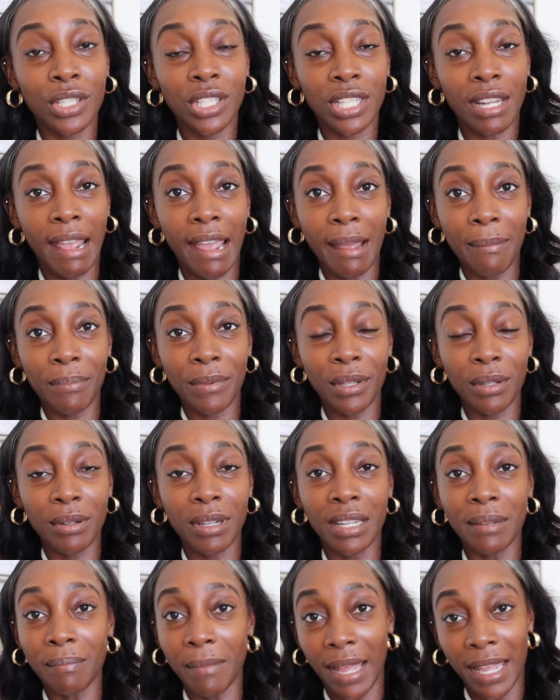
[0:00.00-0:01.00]
chapter
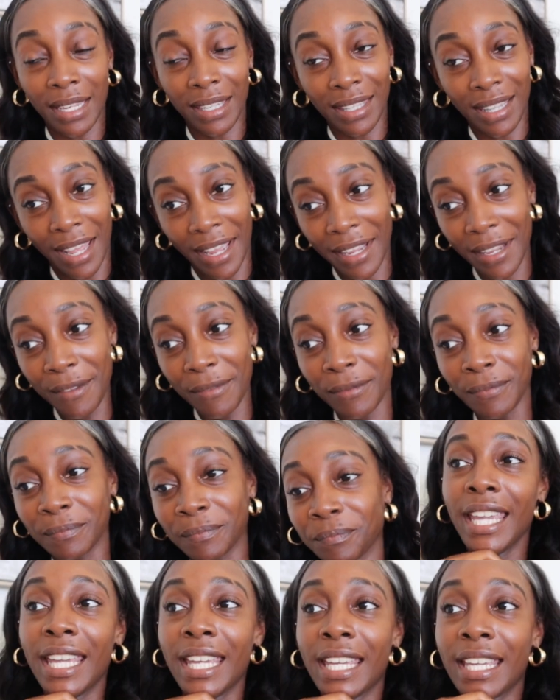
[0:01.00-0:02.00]
in my life.
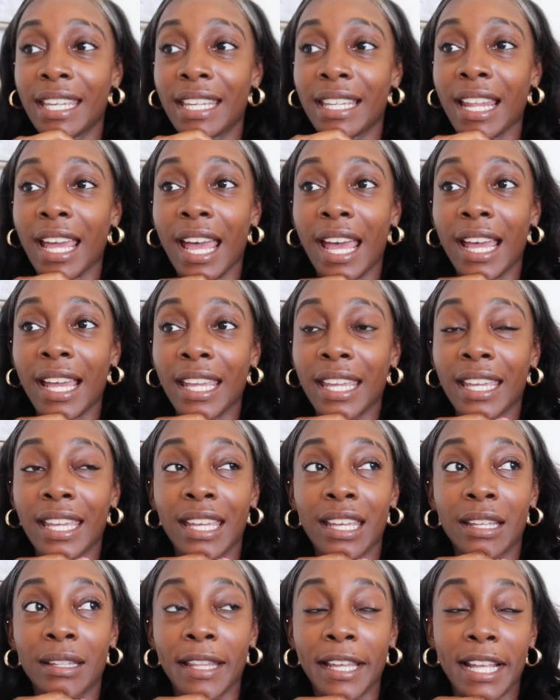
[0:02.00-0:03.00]
And I
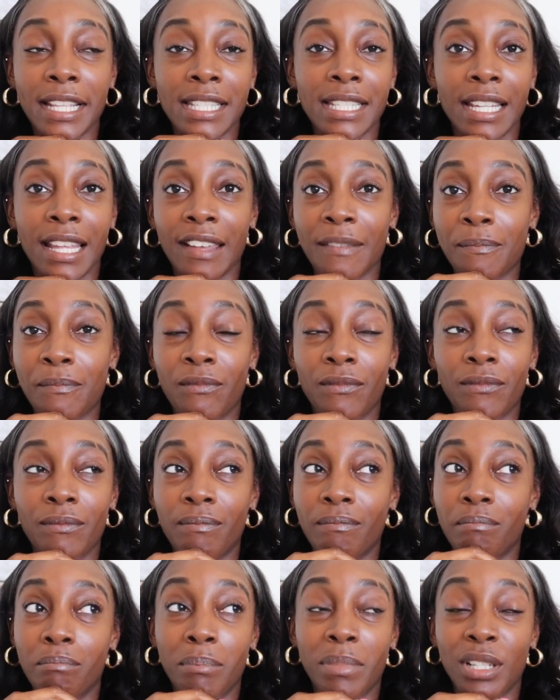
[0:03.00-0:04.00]
am, like I said, I've
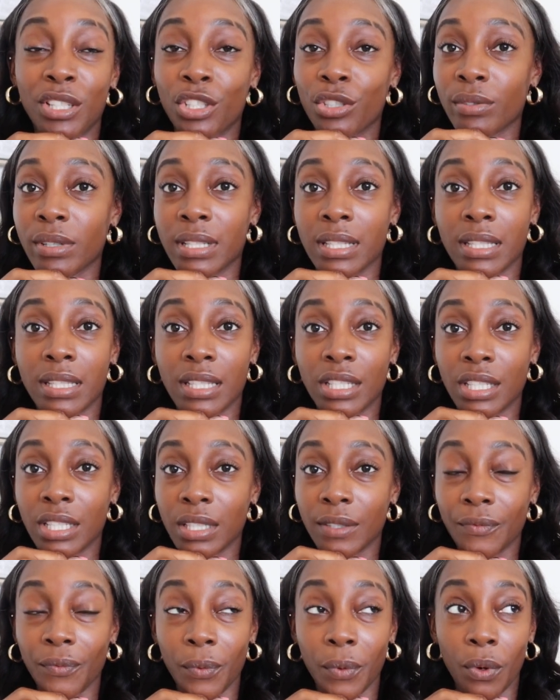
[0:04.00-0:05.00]
been
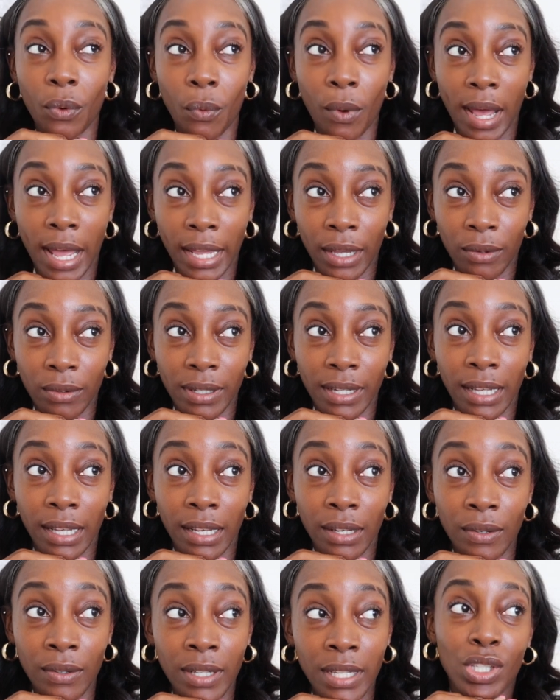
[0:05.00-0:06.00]
transitioning for a while
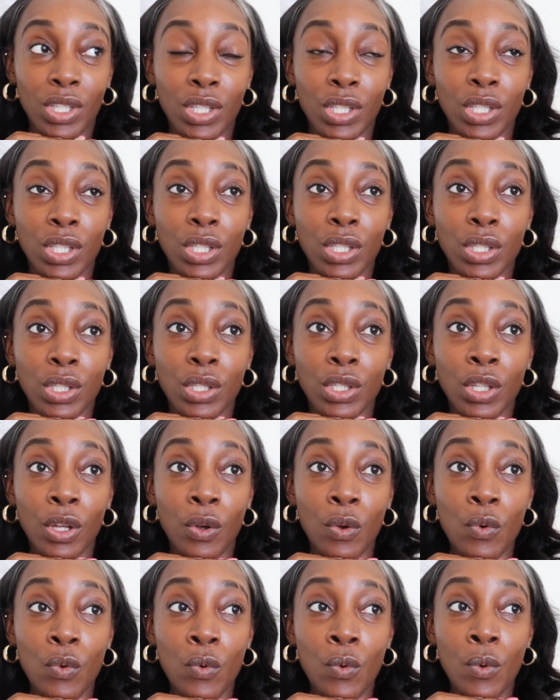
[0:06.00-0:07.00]
now. It's just
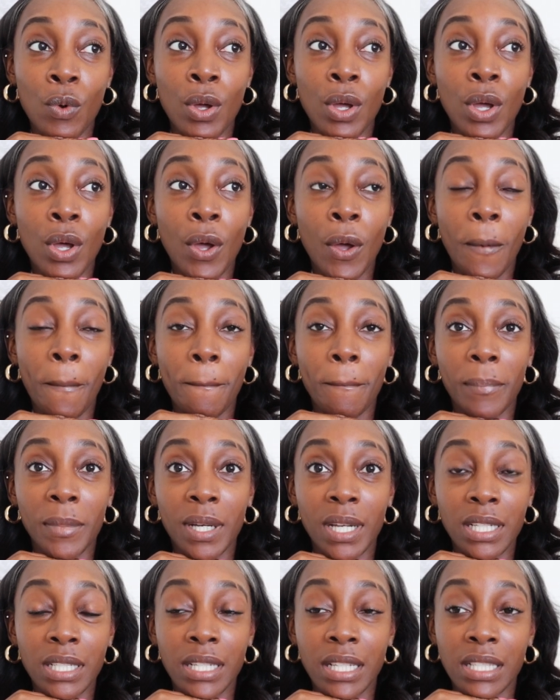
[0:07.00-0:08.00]
so
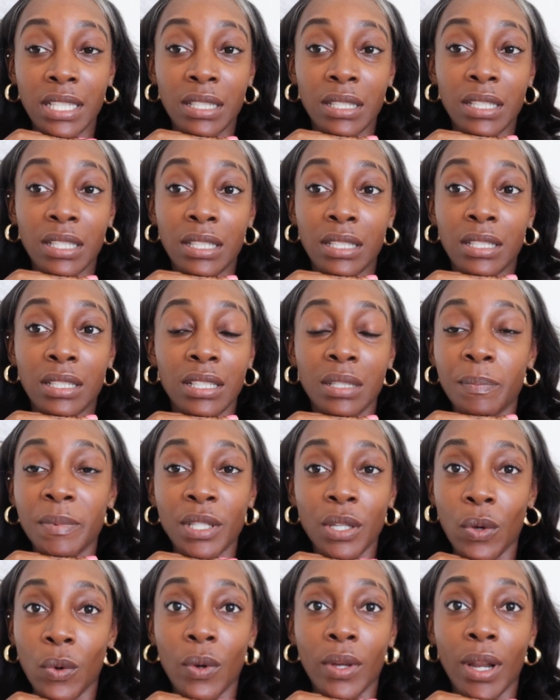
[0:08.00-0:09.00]
much as it's just
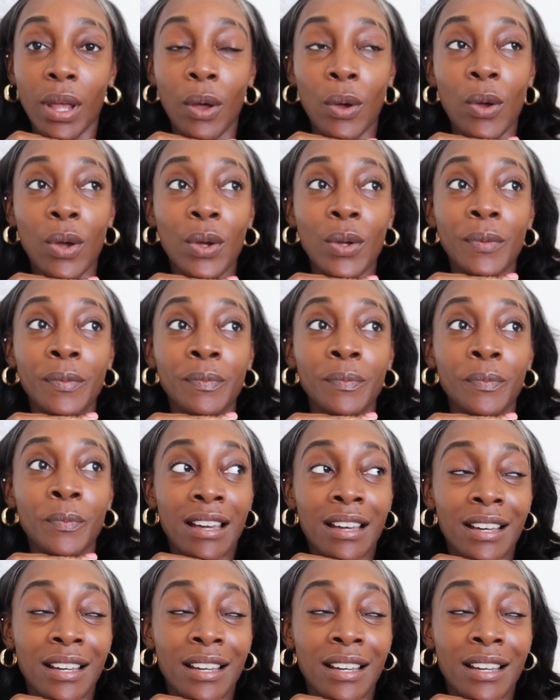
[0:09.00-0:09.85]
been going on.